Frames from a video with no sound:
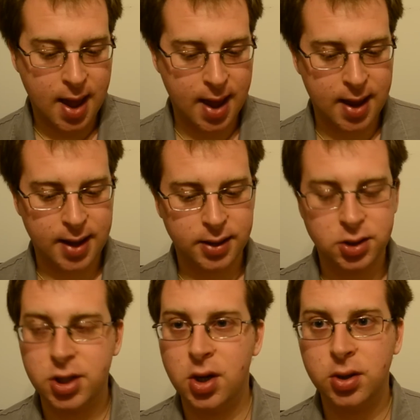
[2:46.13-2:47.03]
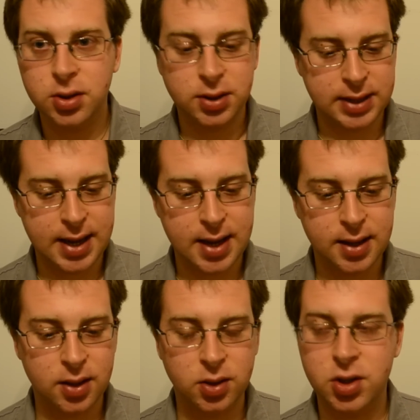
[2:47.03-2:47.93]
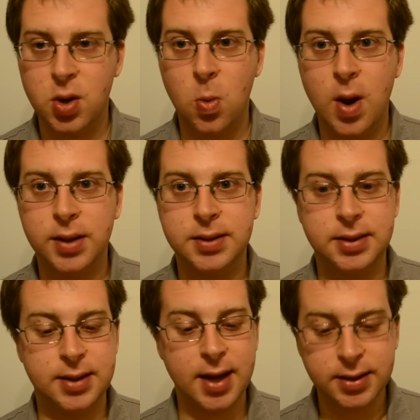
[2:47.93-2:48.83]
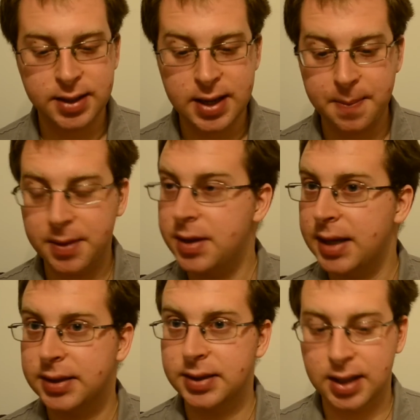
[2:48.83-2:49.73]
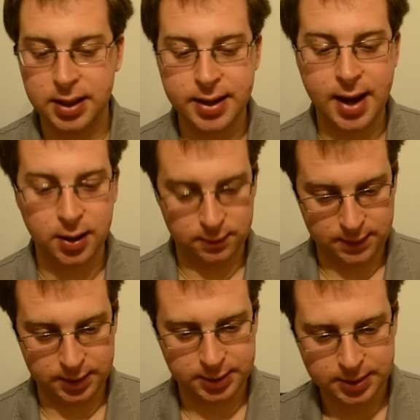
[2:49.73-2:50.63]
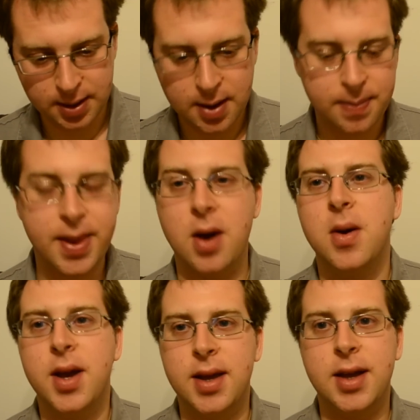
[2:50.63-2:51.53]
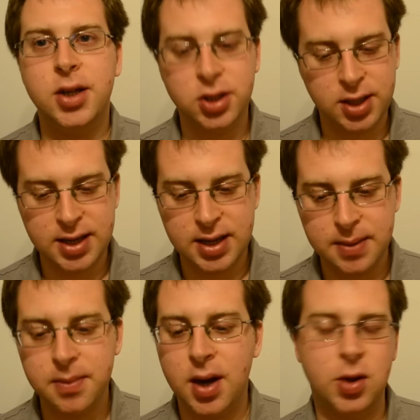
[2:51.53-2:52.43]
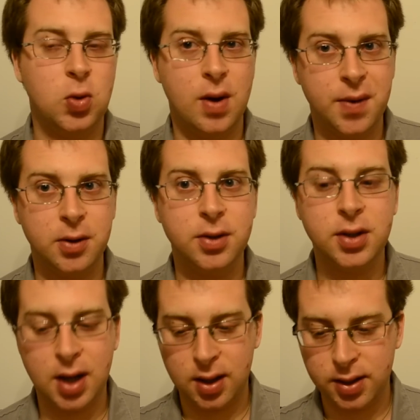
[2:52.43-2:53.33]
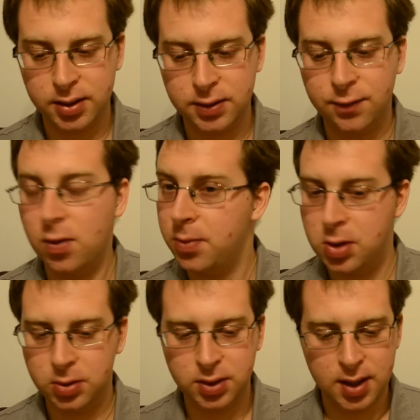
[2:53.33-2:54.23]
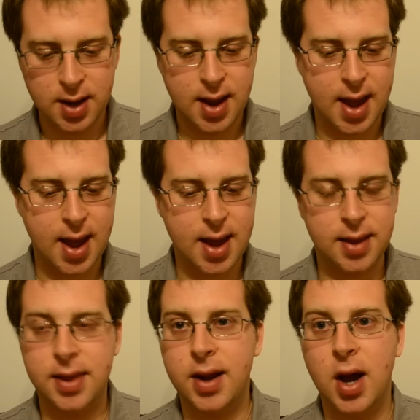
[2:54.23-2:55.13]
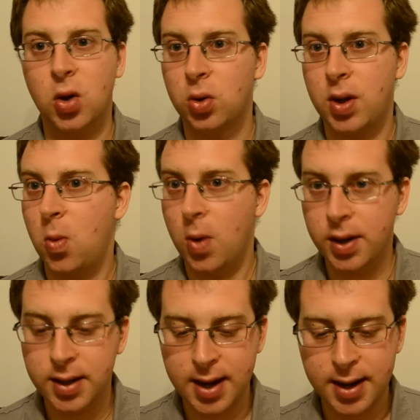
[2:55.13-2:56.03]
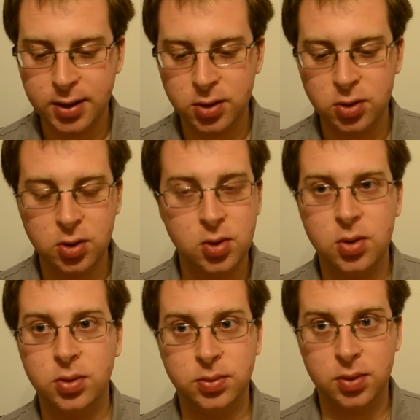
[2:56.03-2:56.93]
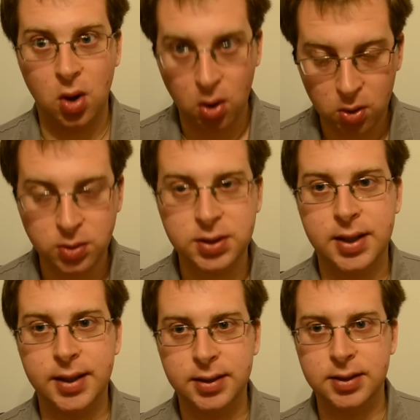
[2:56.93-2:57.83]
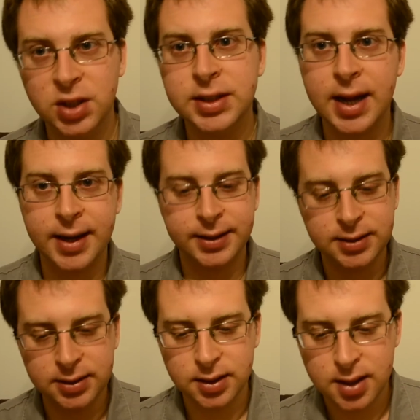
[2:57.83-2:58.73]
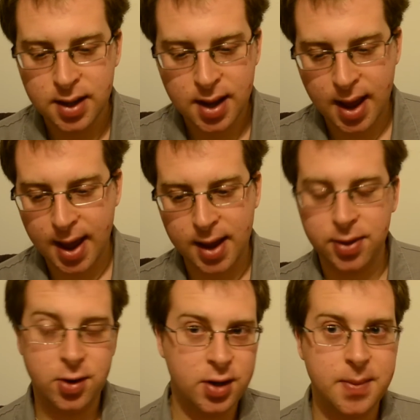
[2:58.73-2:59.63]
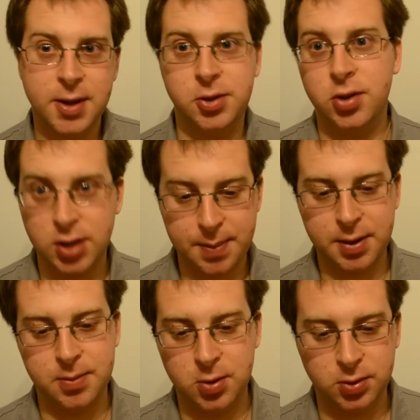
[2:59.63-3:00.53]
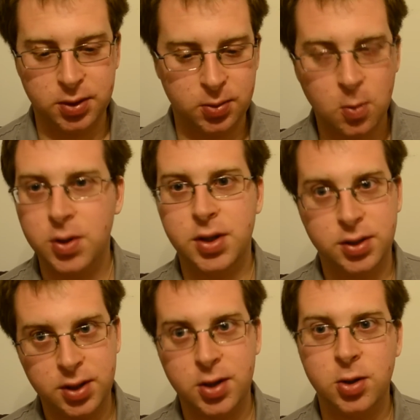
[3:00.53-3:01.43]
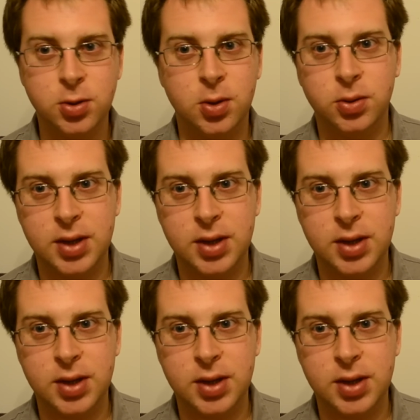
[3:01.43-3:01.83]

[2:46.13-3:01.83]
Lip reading: And she also said she wants sexy but not slutty outfits. Now, each team got $1,200 for mood, and they got only 1 day to do all 6 designs and 30 minutes to shop in mood, which is the usual